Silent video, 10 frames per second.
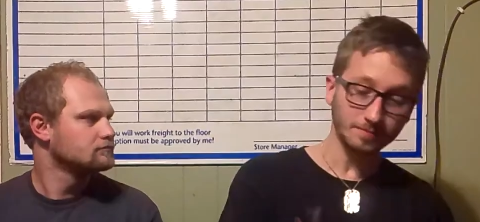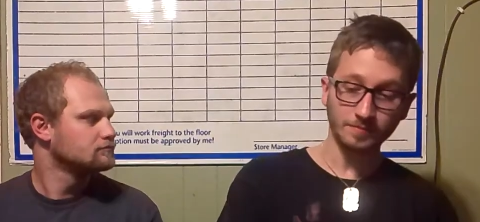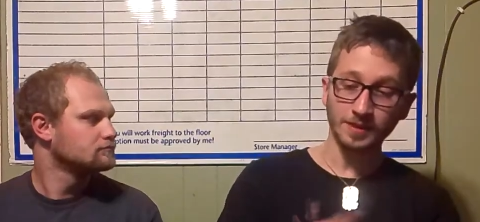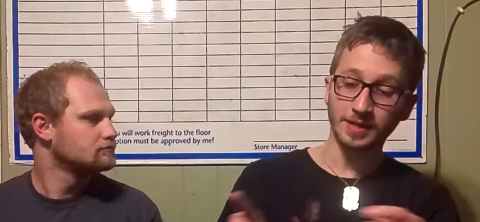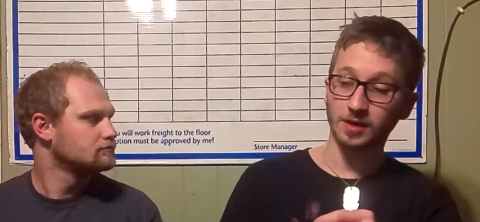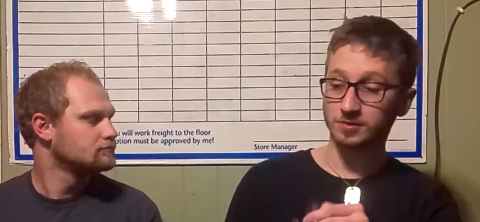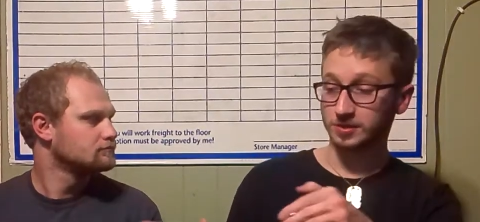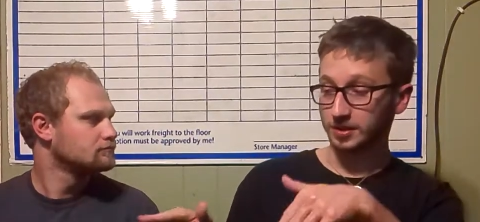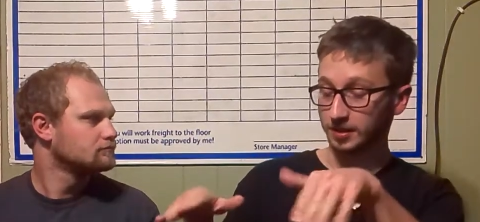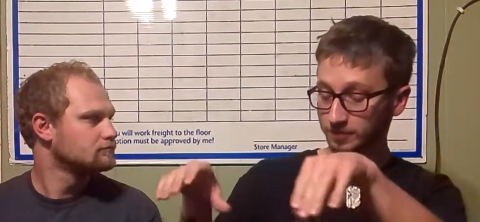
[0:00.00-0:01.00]
Speaker 1: He goes to
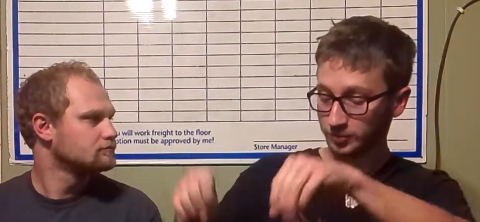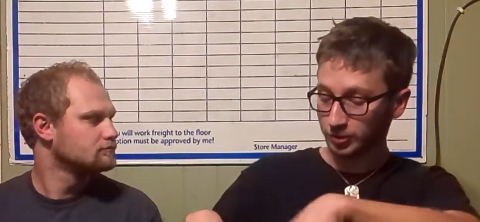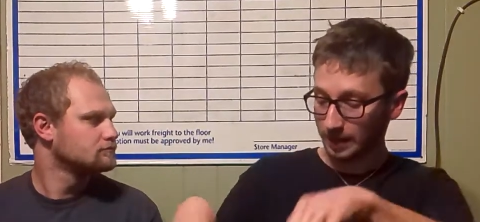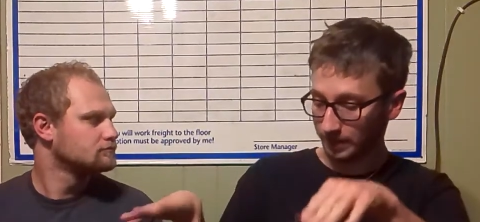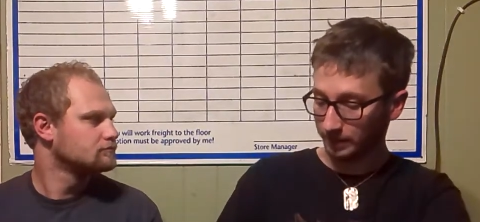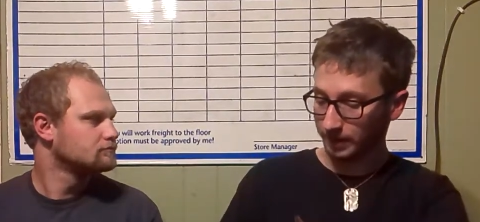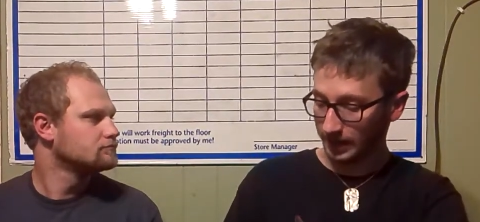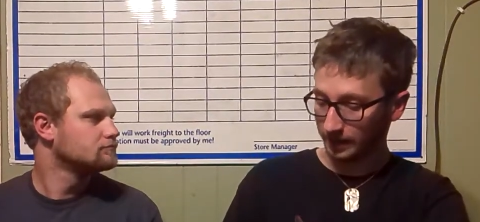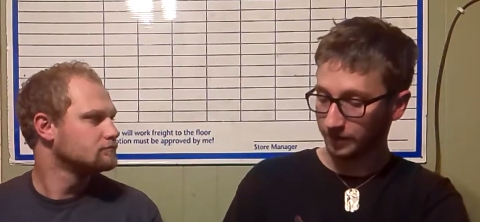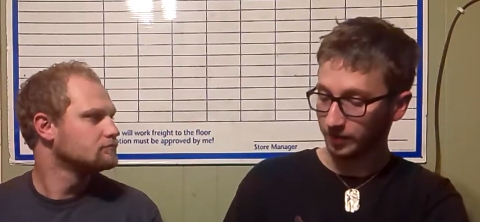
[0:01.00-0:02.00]
the dropping bay
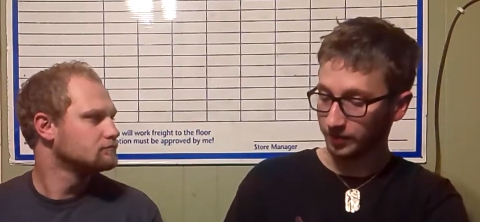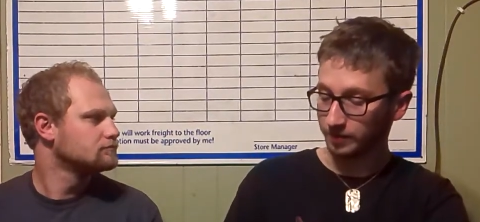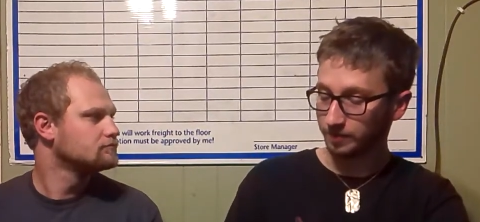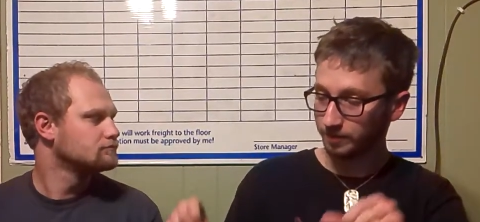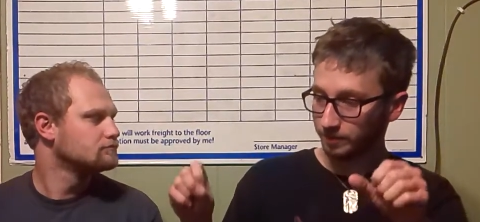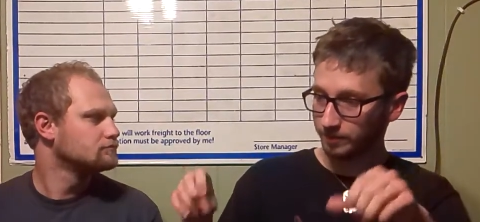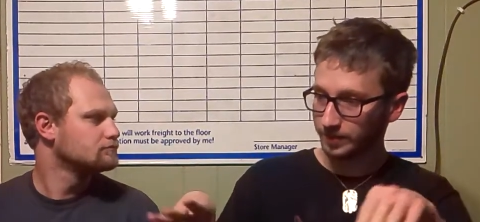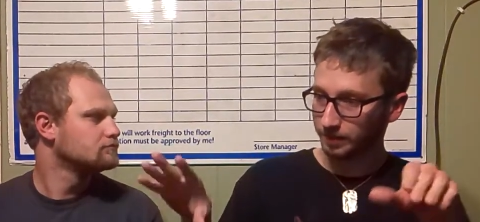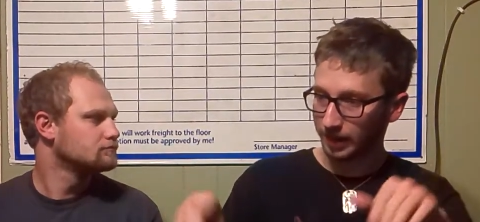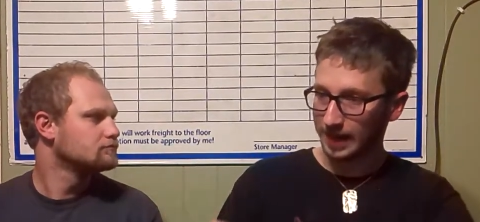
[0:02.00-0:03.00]
of all the, the
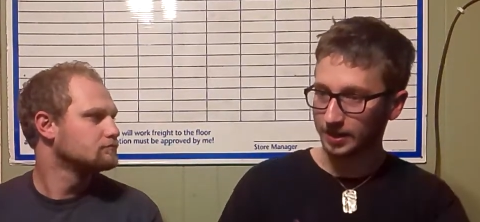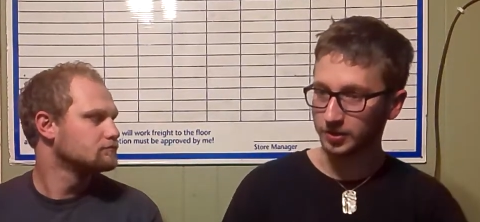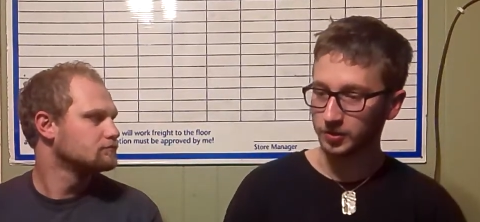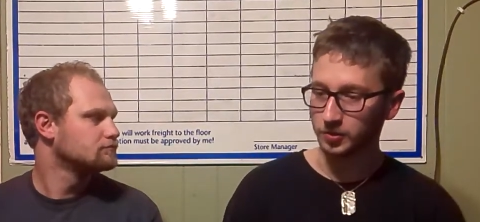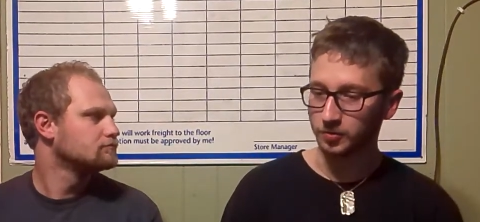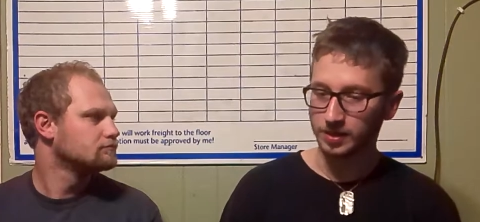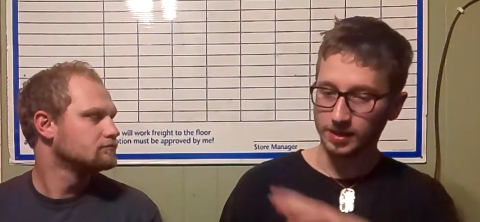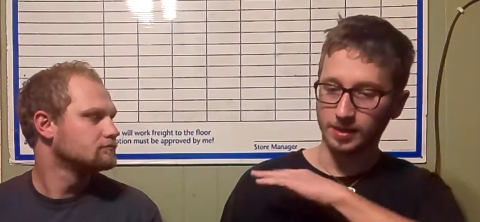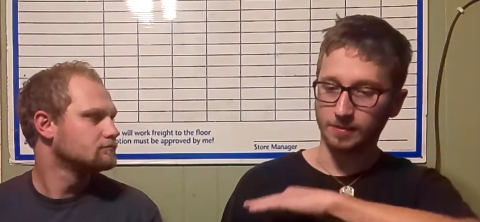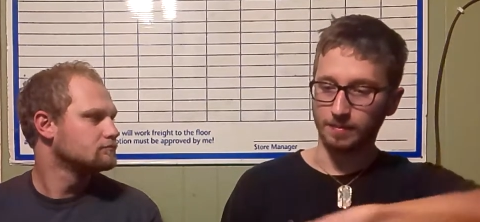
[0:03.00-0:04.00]
black goo,
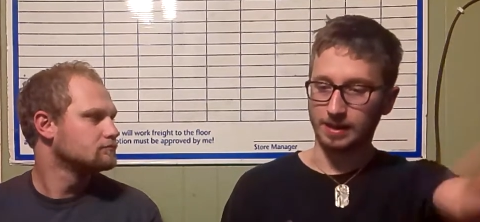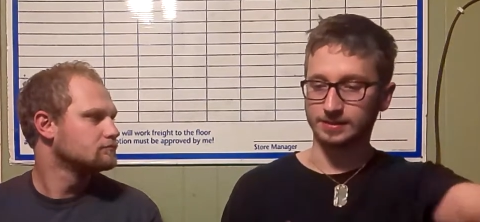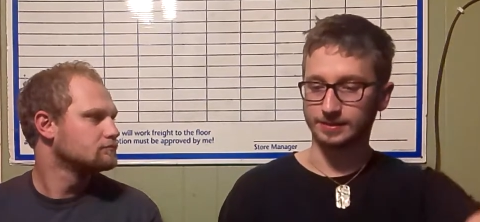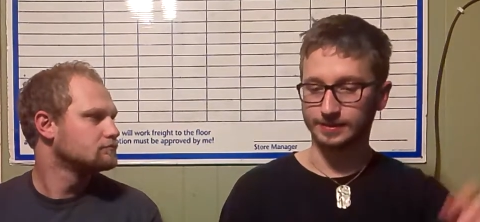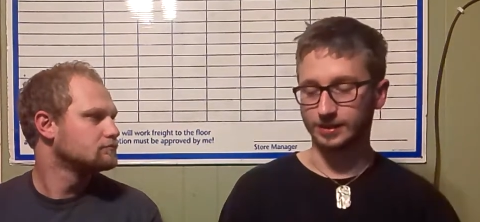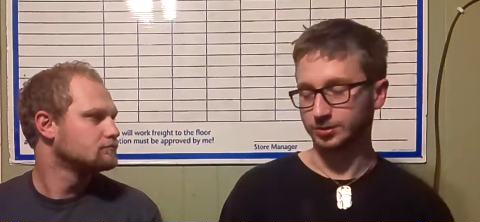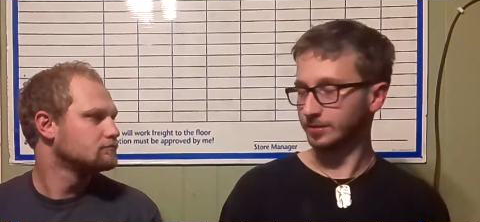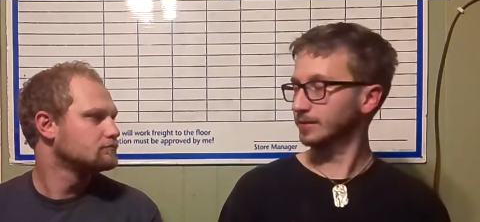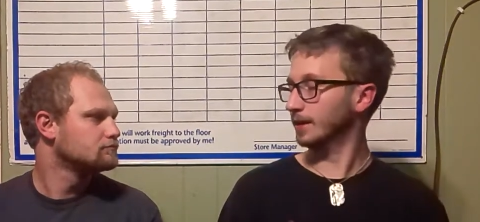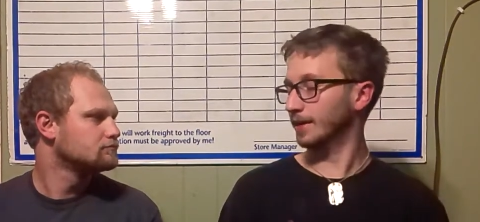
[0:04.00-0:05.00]
mass extinction,
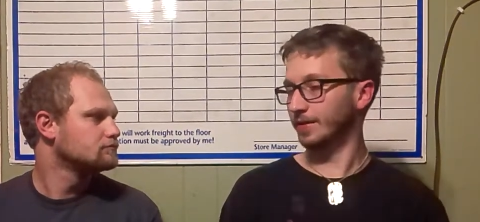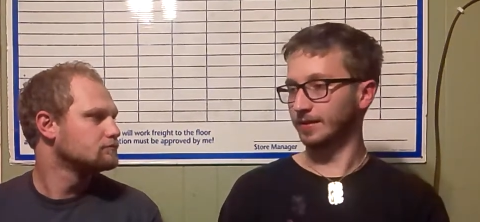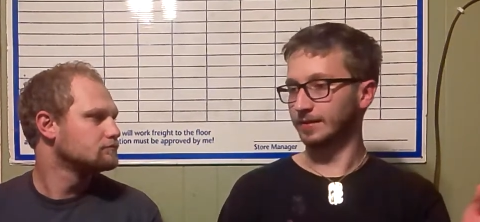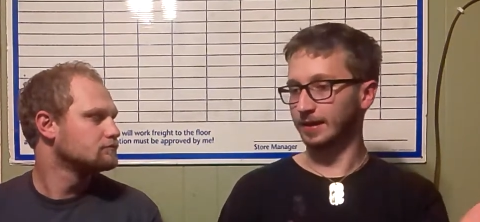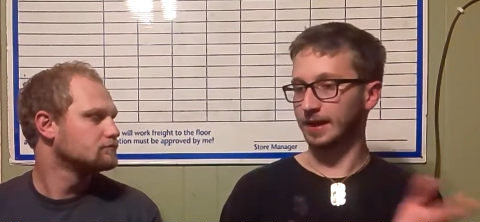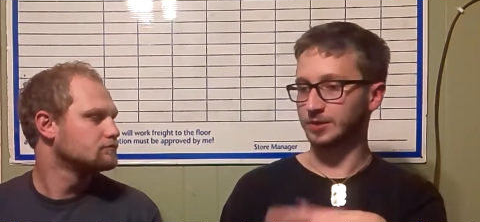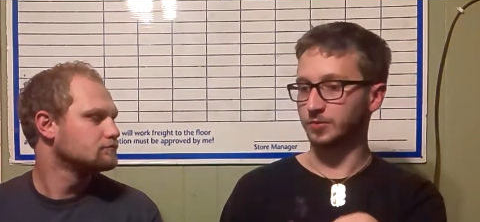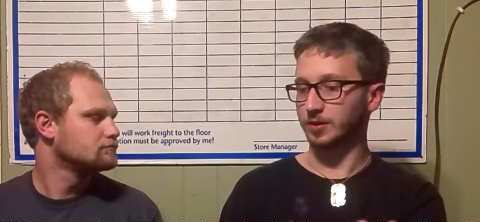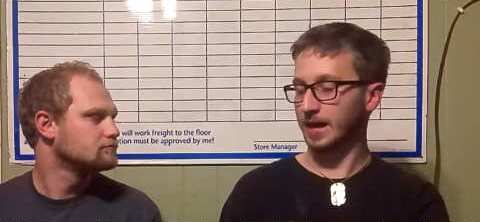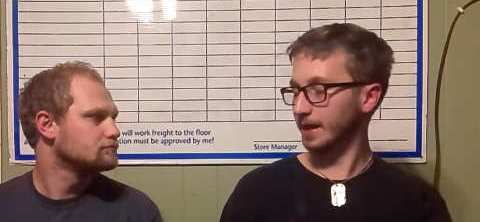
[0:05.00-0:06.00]
and then yeah, that's where
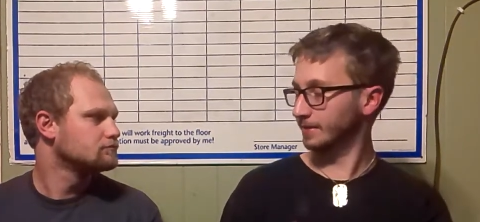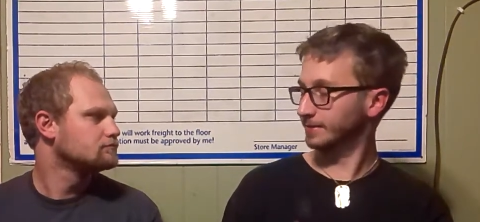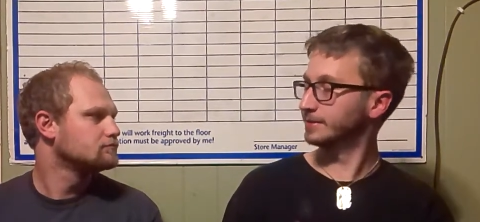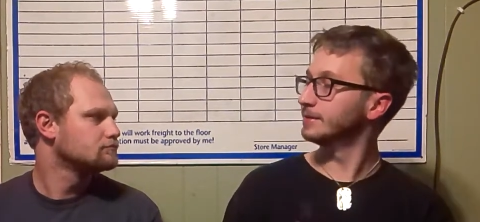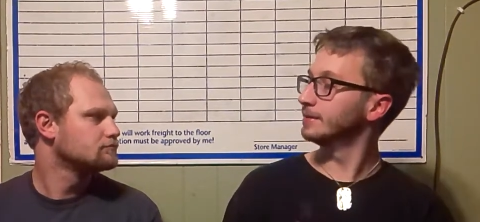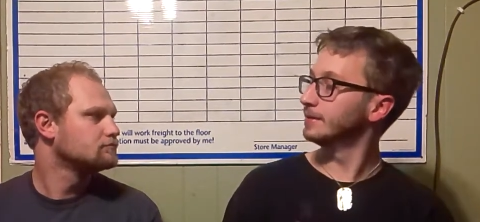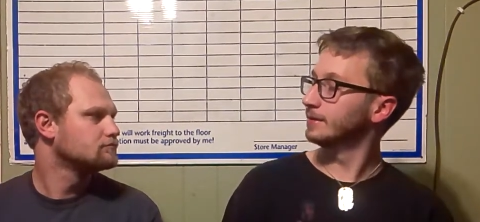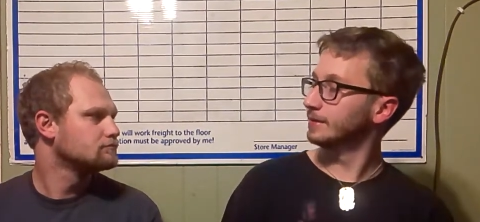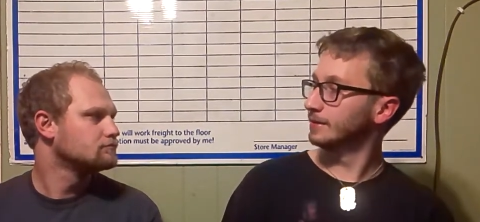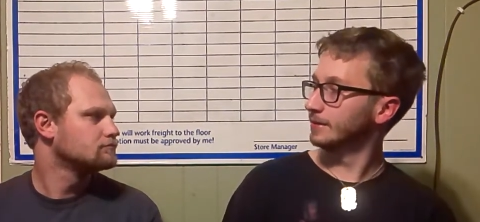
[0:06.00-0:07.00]
it ends.
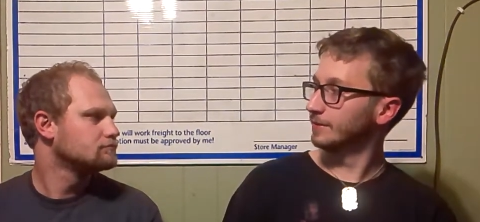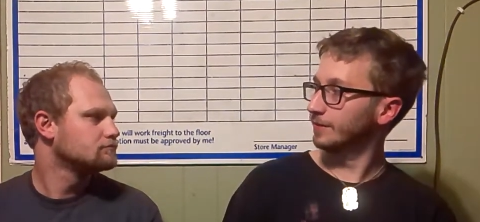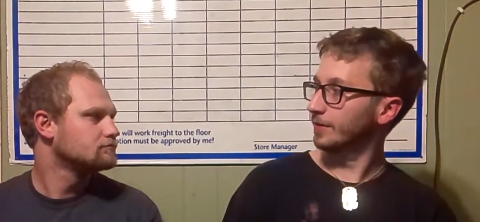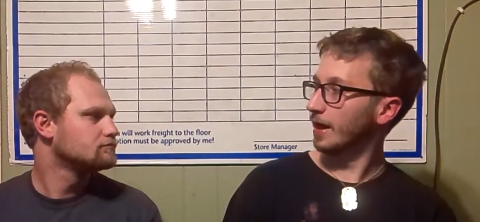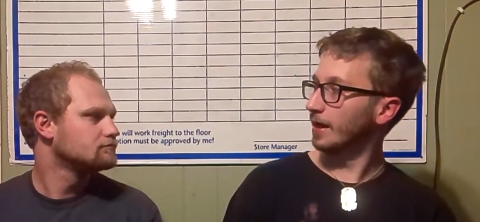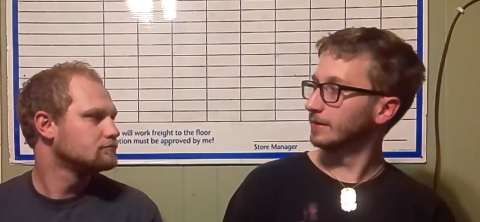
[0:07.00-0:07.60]
For that.